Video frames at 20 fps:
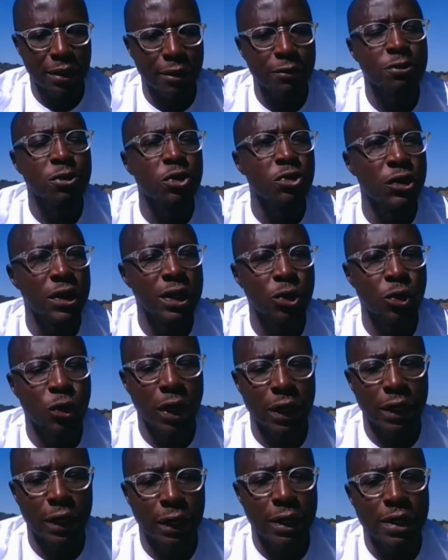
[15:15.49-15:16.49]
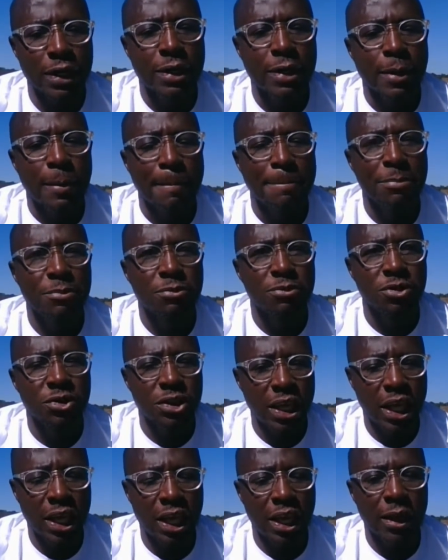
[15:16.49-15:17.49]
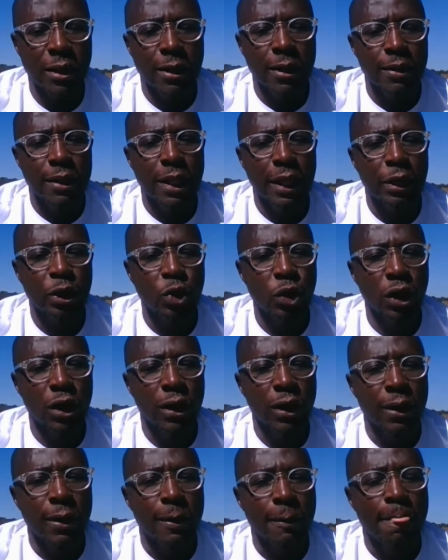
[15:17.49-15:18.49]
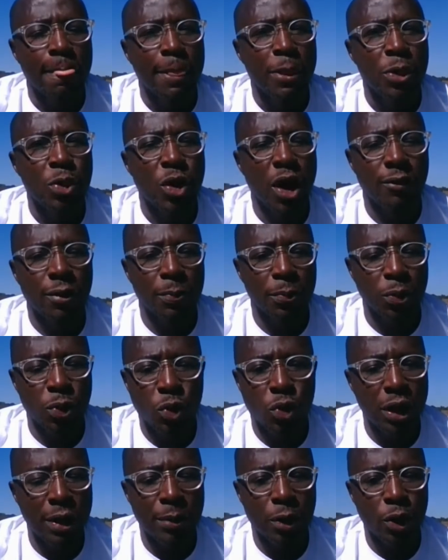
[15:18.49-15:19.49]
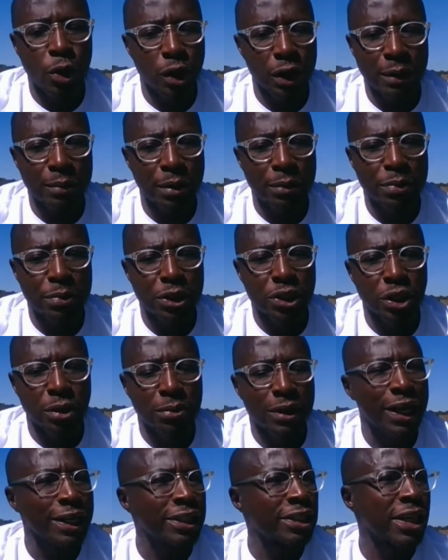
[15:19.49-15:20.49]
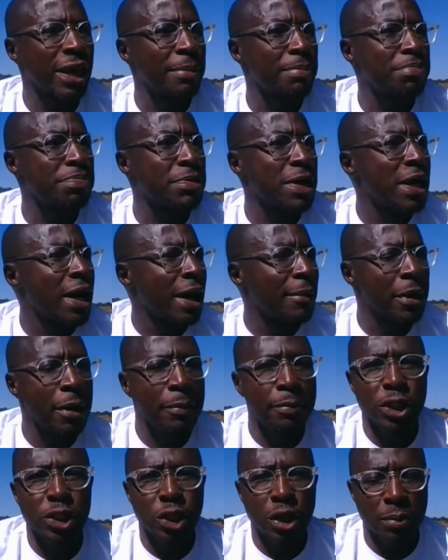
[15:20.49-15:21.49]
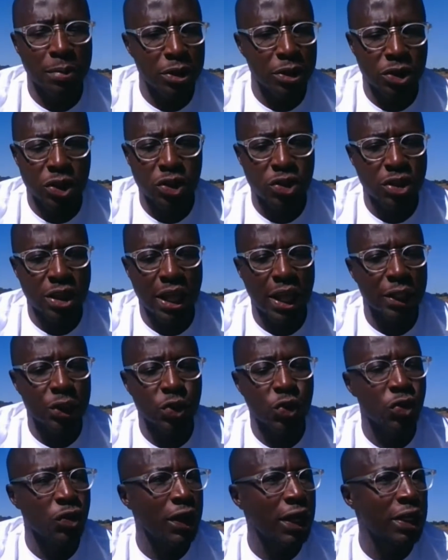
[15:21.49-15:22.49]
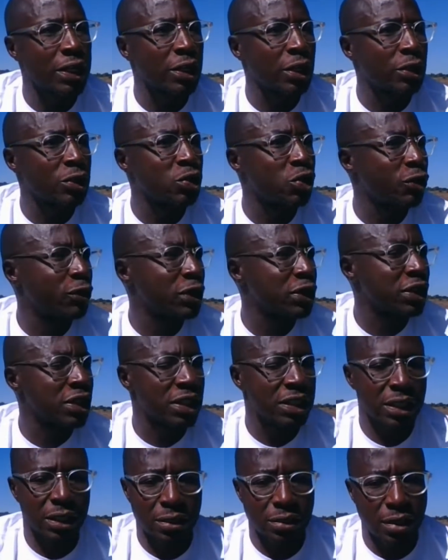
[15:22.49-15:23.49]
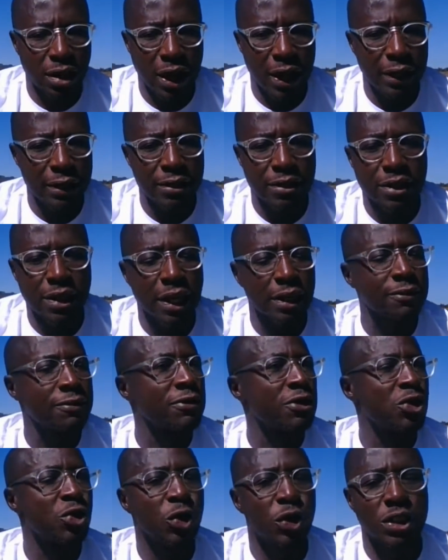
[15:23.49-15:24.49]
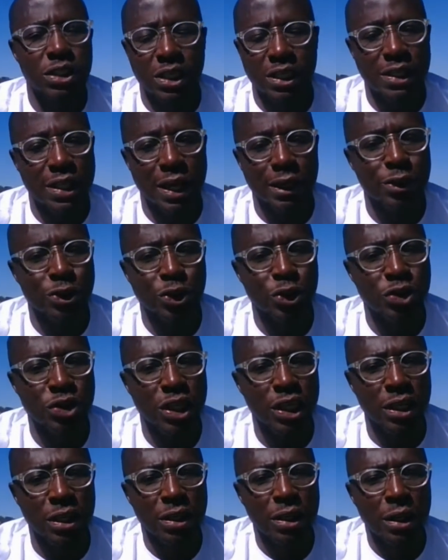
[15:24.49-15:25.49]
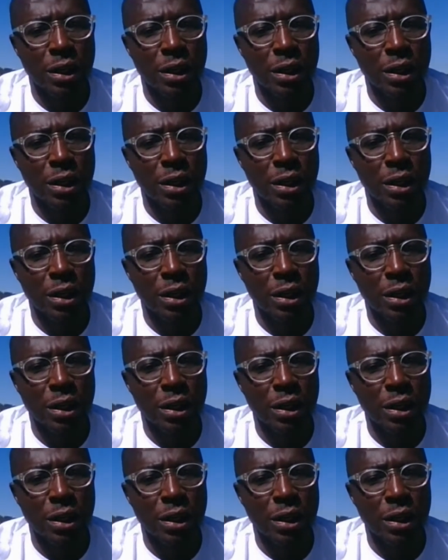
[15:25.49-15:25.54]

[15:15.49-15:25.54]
If you really want to say that, look, you have a program called I'm a Bishop, except I'm a Bishop is just there to create controversies and get viewers, and that's just it.